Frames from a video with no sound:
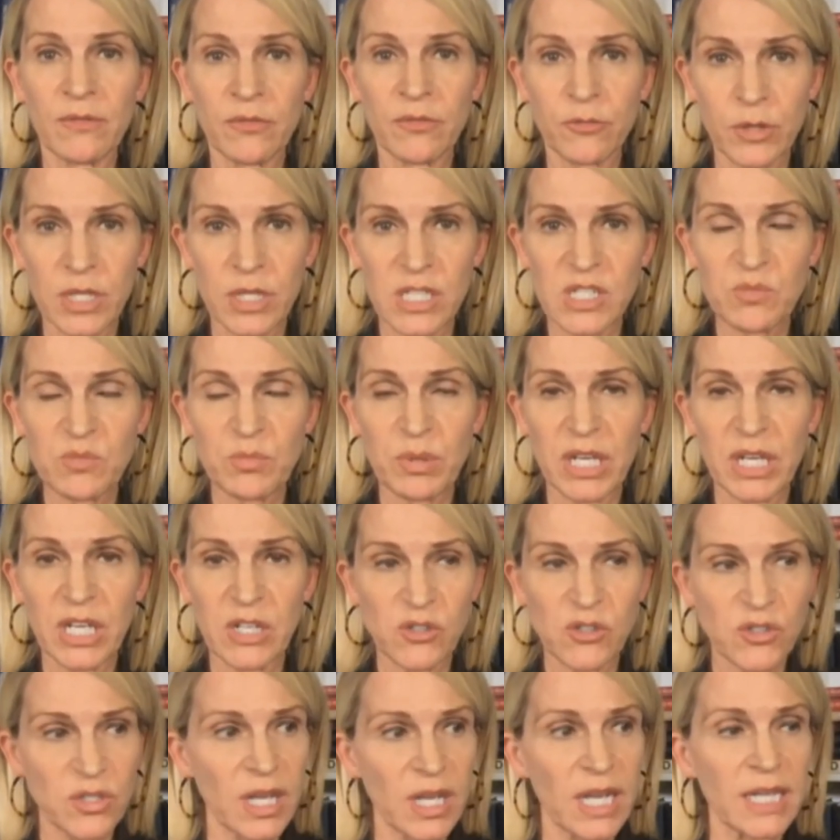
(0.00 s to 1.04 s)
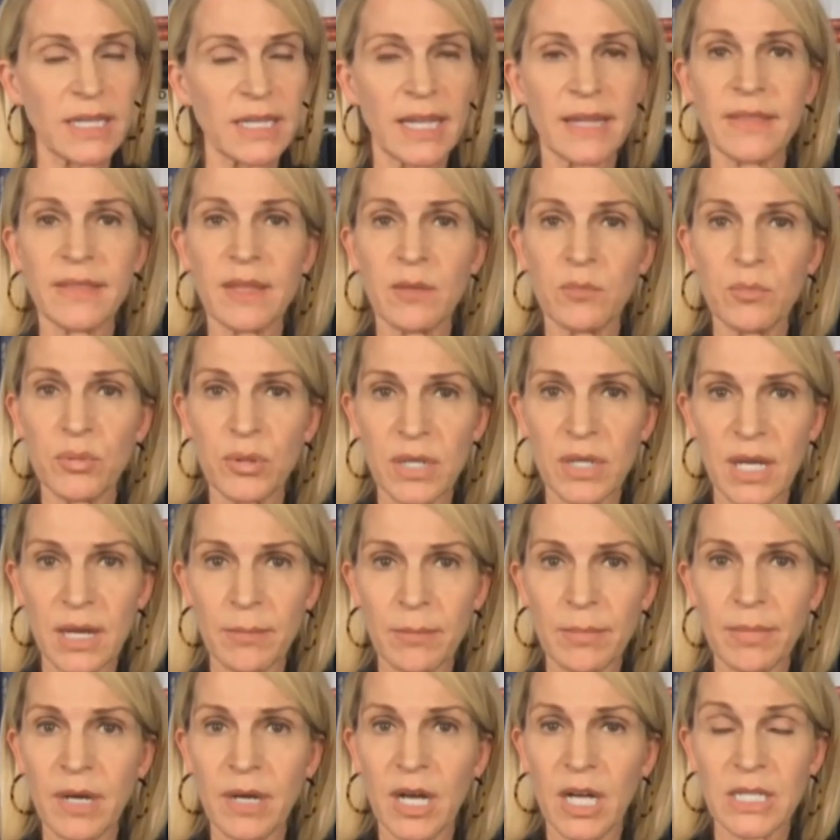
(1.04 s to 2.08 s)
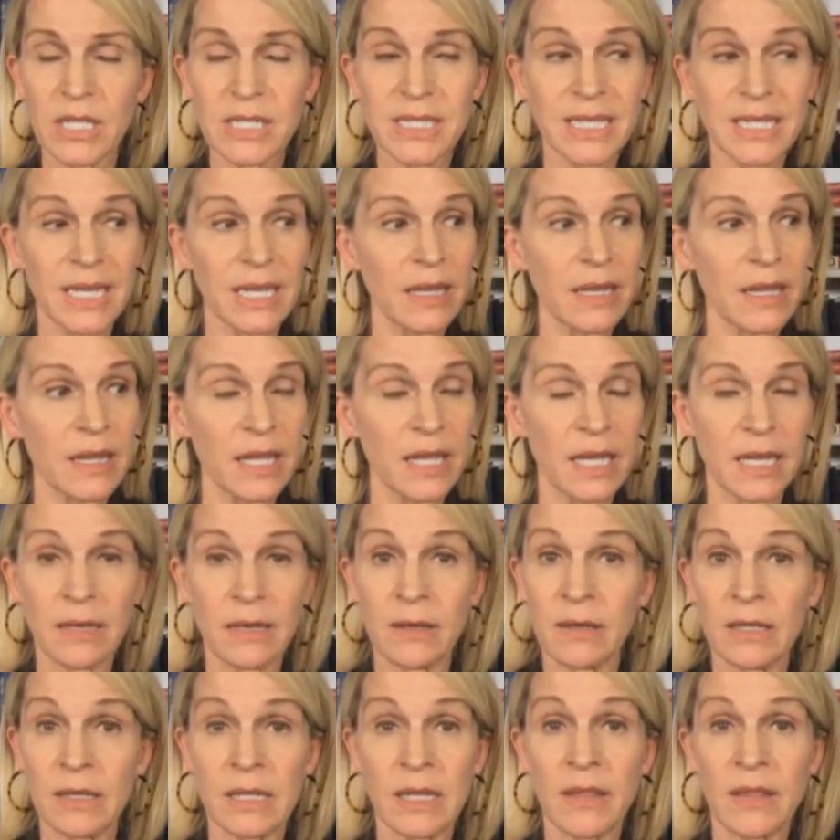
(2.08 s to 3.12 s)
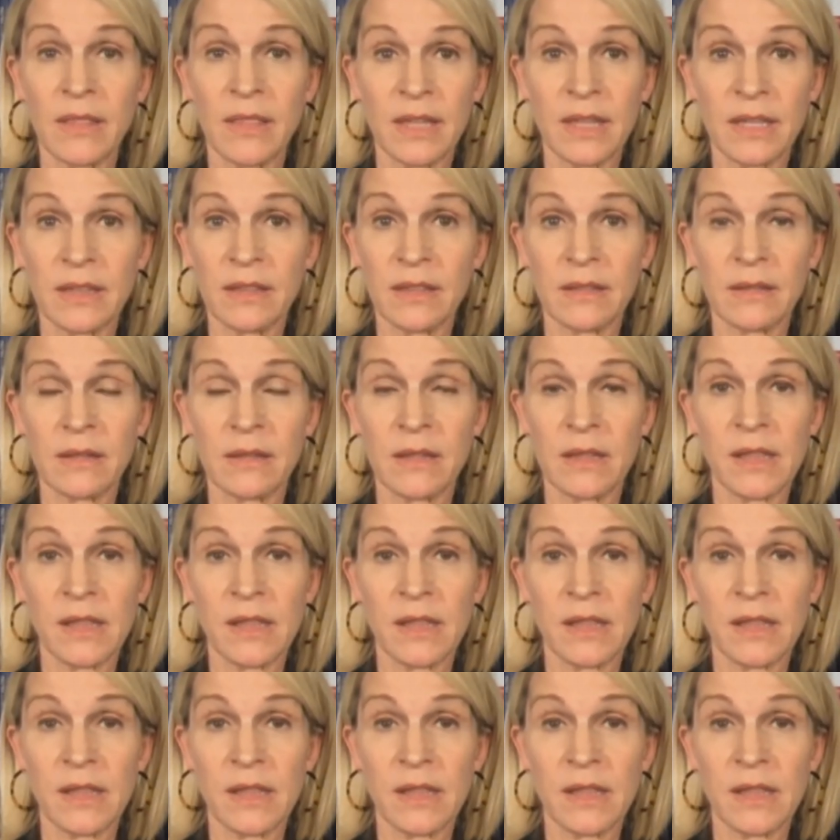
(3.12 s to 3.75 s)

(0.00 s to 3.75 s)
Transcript: free speech and let them put up content that